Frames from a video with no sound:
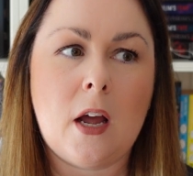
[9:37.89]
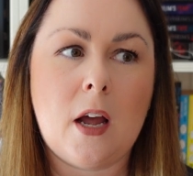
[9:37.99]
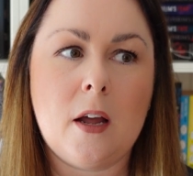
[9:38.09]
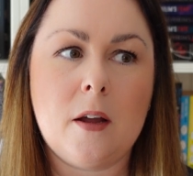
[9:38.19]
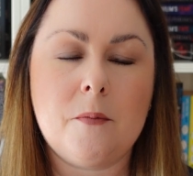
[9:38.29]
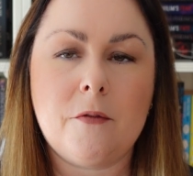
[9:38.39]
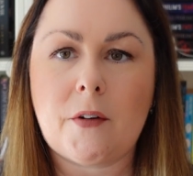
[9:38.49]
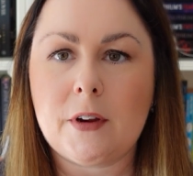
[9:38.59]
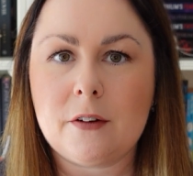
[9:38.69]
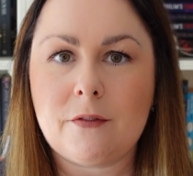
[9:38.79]

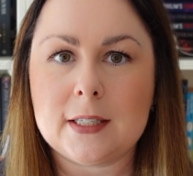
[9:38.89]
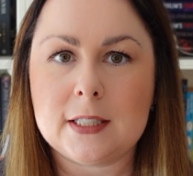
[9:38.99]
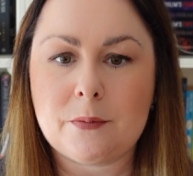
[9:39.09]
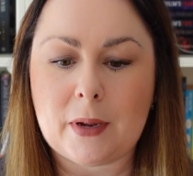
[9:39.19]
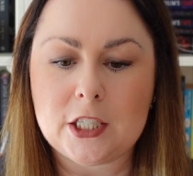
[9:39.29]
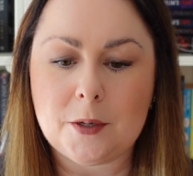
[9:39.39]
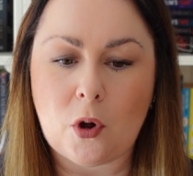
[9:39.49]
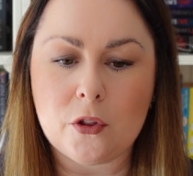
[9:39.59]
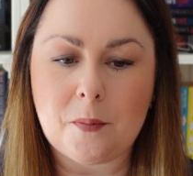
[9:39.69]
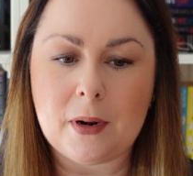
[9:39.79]
very advanced spaceship
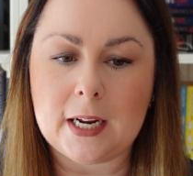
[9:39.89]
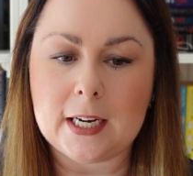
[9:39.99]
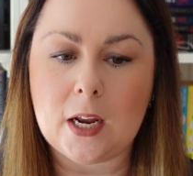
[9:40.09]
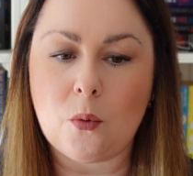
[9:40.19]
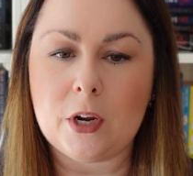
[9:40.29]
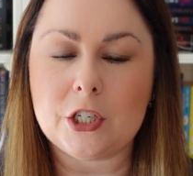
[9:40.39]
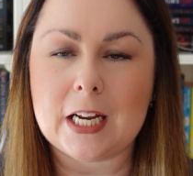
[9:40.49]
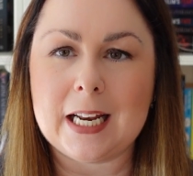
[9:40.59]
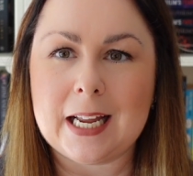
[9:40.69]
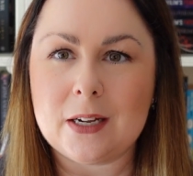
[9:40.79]
on the planet which
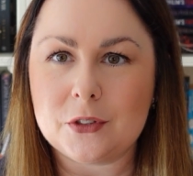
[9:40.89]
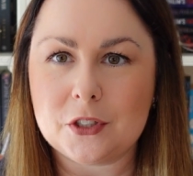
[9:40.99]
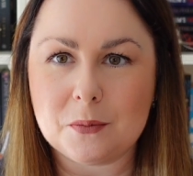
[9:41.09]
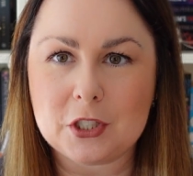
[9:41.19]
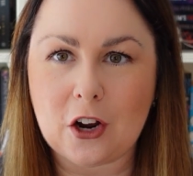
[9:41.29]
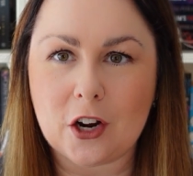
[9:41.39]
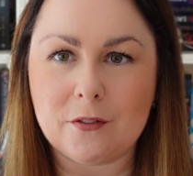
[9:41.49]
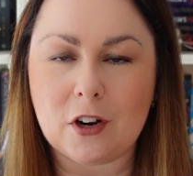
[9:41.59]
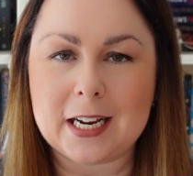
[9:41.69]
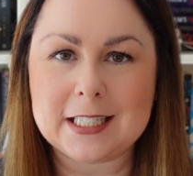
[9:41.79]
allows them to kind of
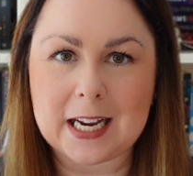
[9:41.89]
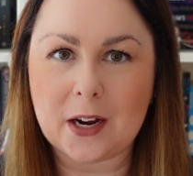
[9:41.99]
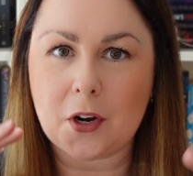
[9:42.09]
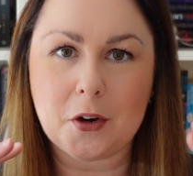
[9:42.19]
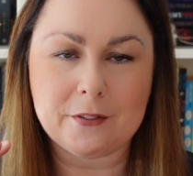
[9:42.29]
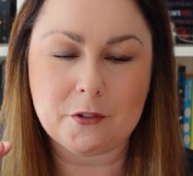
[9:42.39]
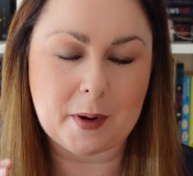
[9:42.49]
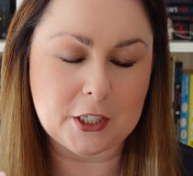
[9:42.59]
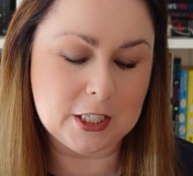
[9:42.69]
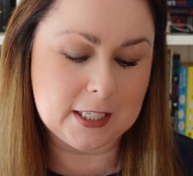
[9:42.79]
like download
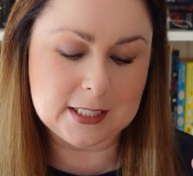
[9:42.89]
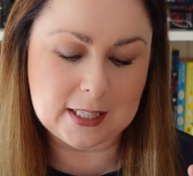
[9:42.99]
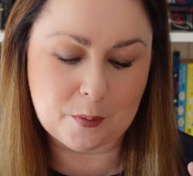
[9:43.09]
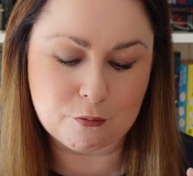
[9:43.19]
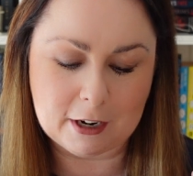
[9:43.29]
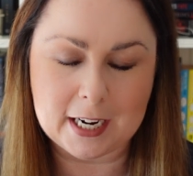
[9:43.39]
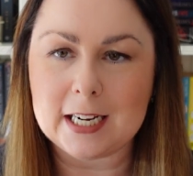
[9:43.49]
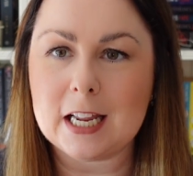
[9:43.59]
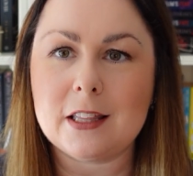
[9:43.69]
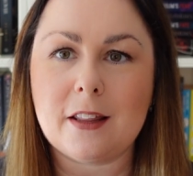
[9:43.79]
information into their brain,
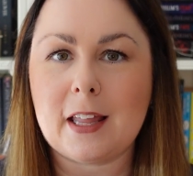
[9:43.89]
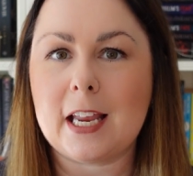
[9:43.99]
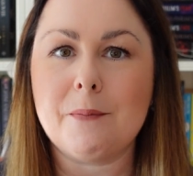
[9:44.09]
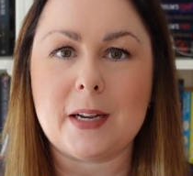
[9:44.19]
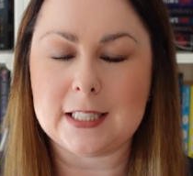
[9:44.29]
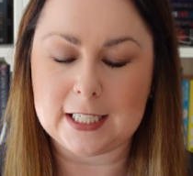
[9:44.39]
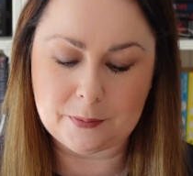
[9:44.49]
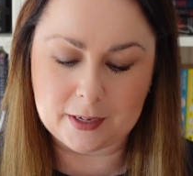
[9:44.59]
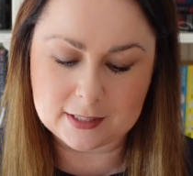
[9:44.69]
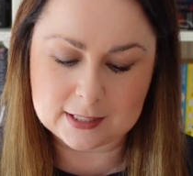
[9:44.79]
and then they can basically
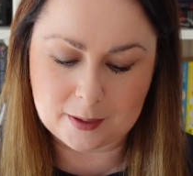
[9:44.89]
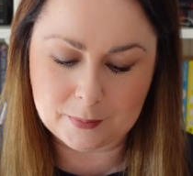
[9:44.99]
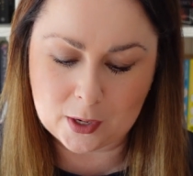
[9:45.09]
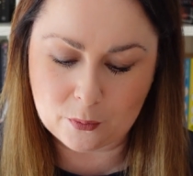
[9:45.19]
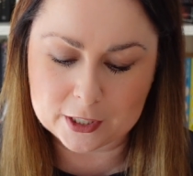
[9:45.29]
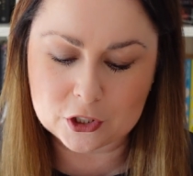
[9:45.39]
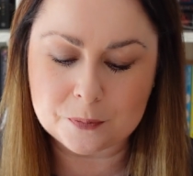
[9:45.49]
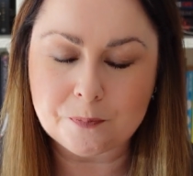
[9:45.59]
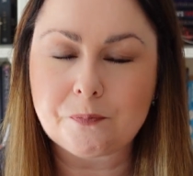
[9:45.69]
speak the same language.